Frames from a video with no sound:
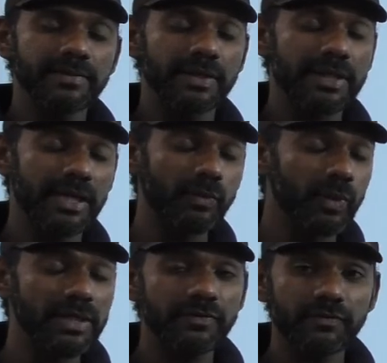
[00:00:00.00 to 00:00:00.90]
where to
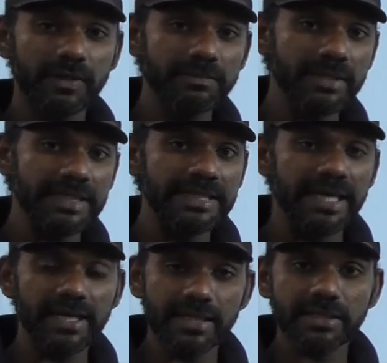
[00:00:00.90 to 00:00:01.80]
convert from
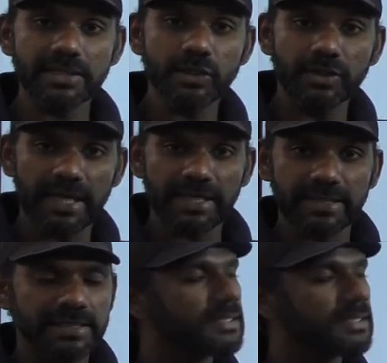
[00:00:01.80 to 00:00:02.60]
indirect to direct.